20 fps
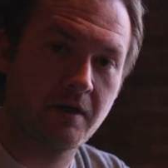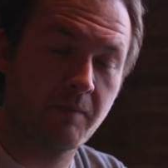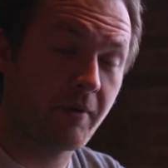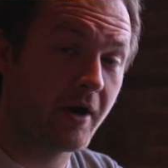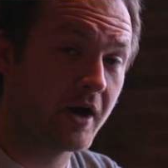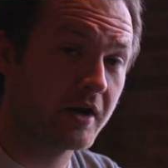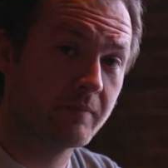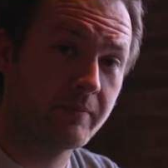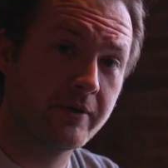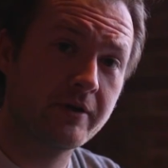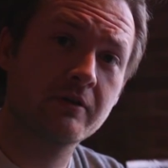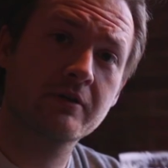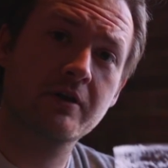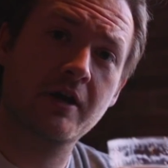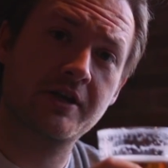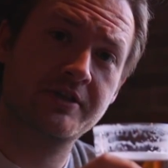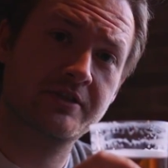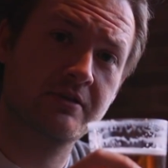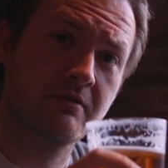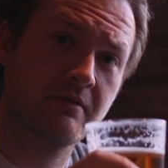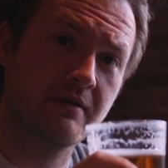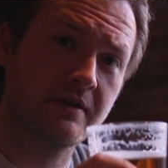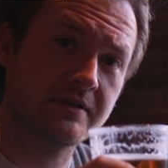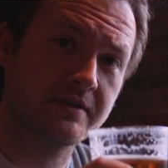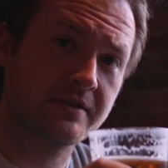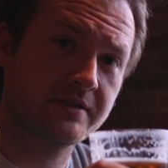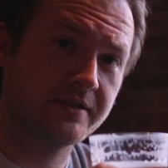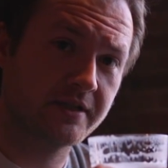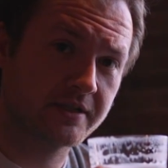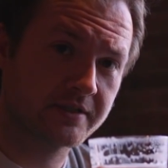A pint of beer will cost you around
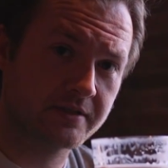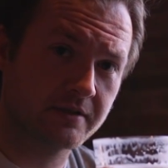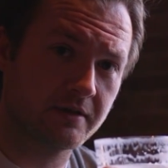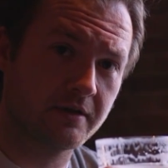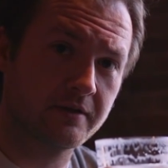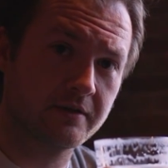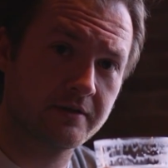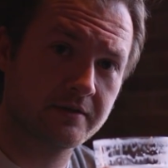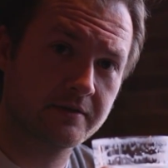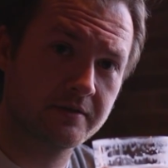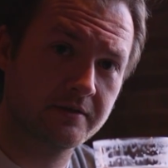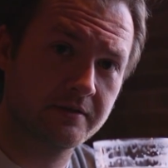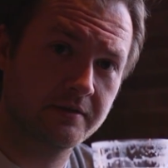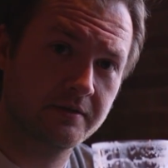$6.